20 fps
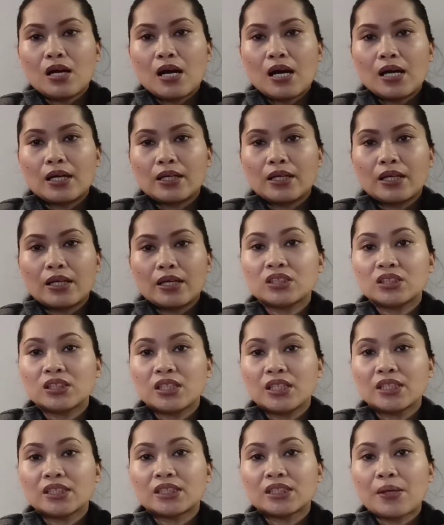Again,
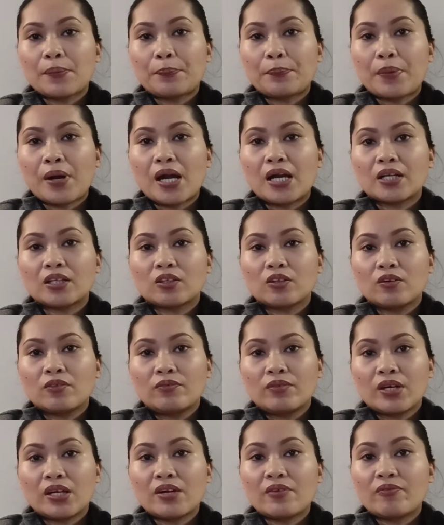it's a part of
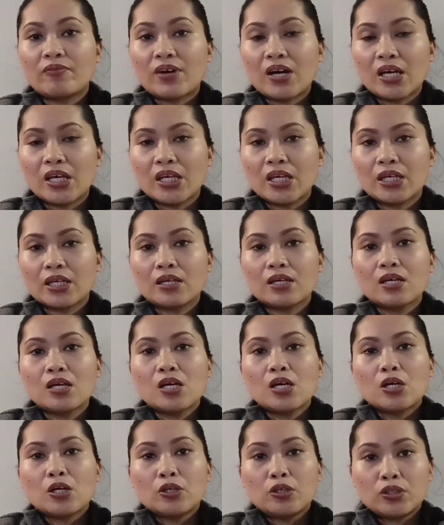verifying
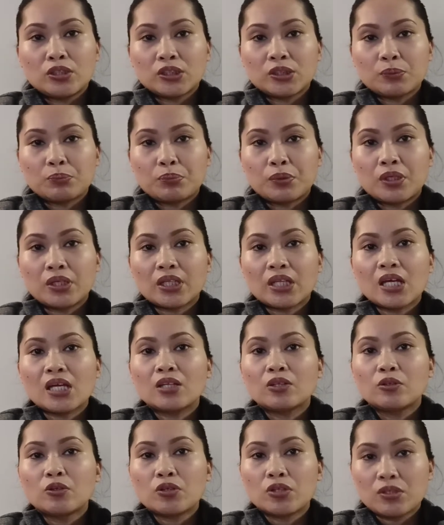your
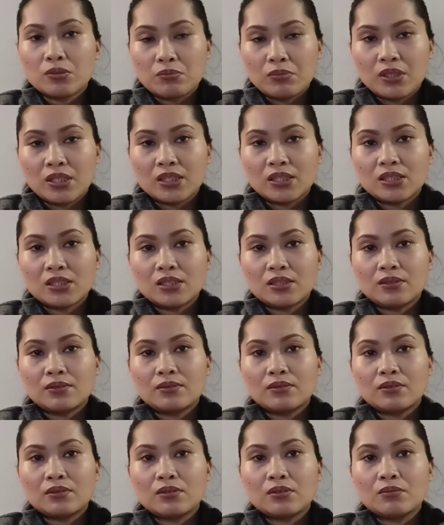supporting documents.
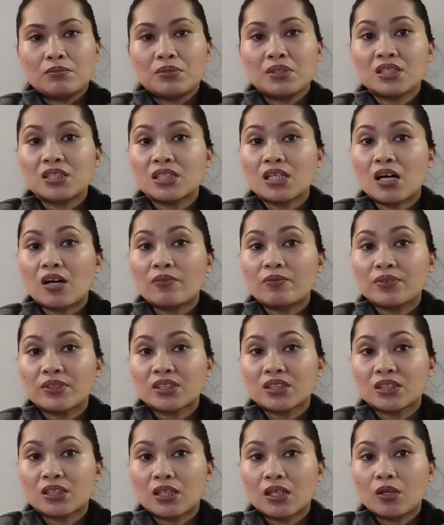Visa
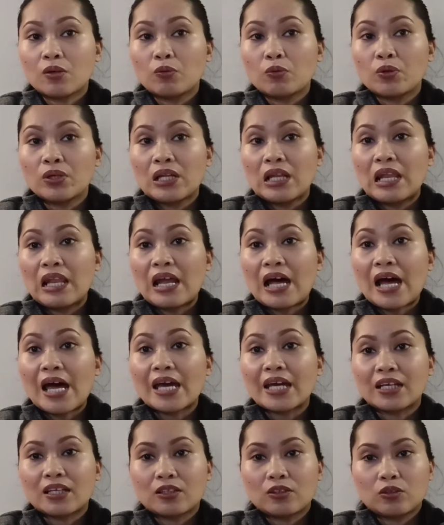officer would
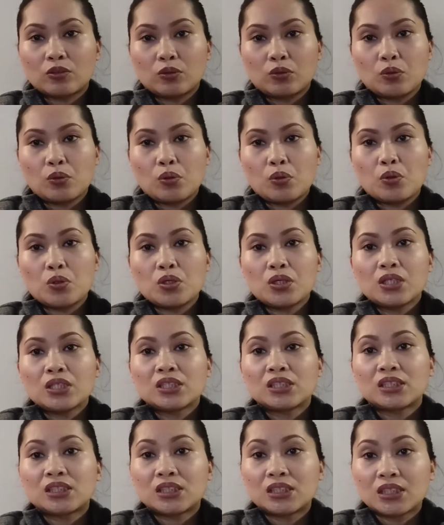like to
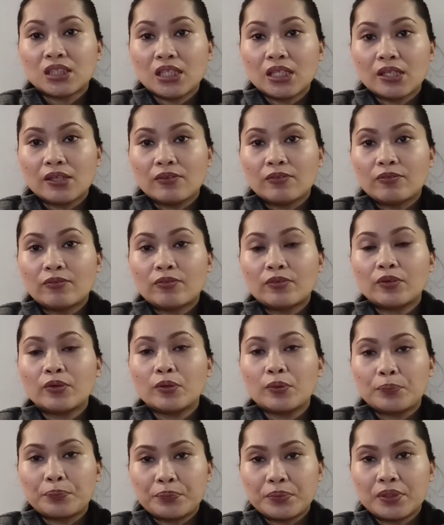see
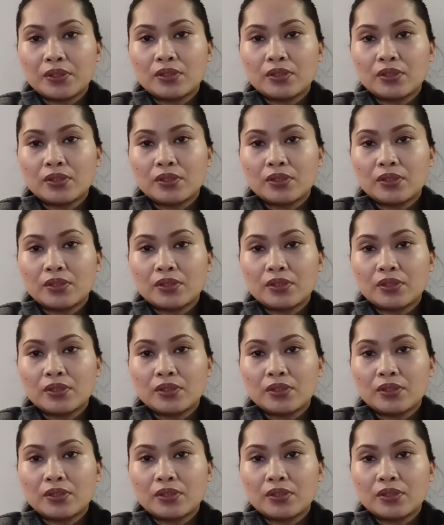proof